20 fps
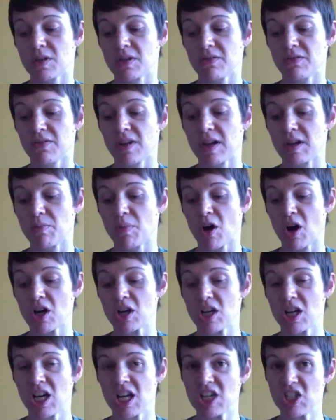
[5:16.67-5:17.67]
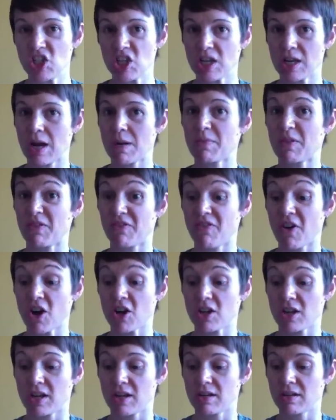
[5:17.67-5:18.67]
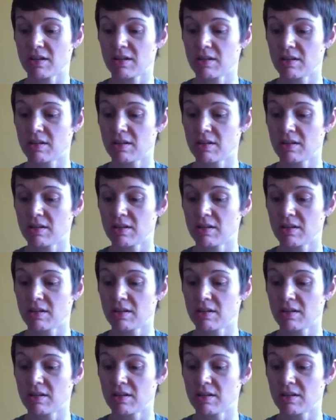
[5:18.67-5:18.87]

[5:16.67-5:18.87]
the funny part. She kept farting.